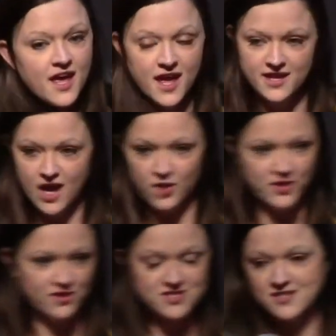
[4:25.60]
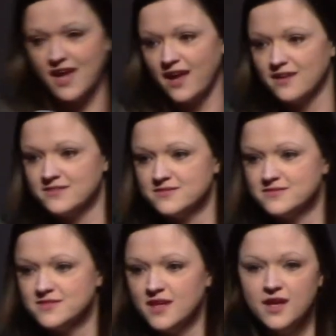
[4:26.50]
and now I'm here today.
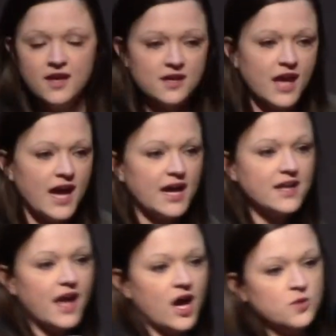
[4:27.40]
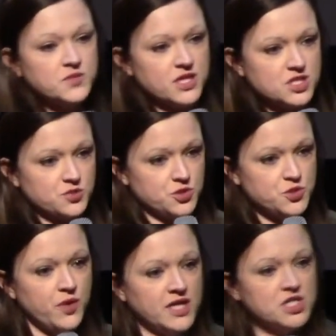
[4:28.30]
God helped us through
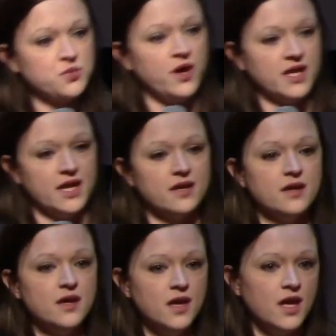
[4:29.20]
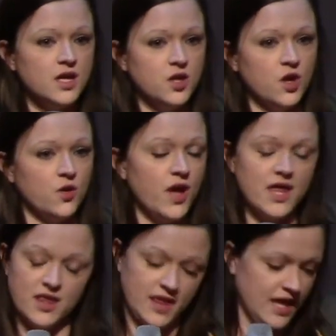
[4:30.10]
2020. You know,
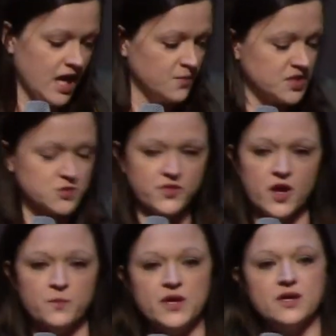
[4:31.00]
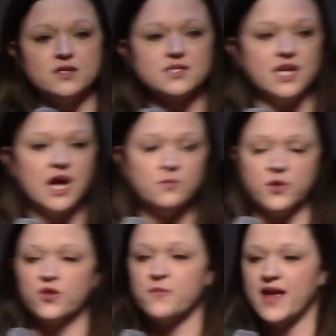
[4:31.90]
he helped us with our bills. He helped me
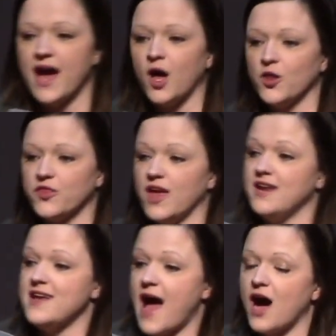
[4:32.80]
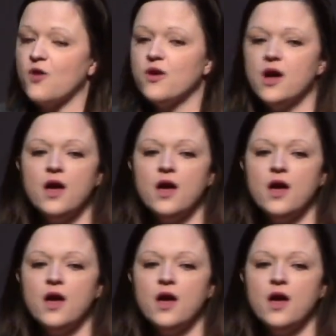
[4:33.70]
with my health, and now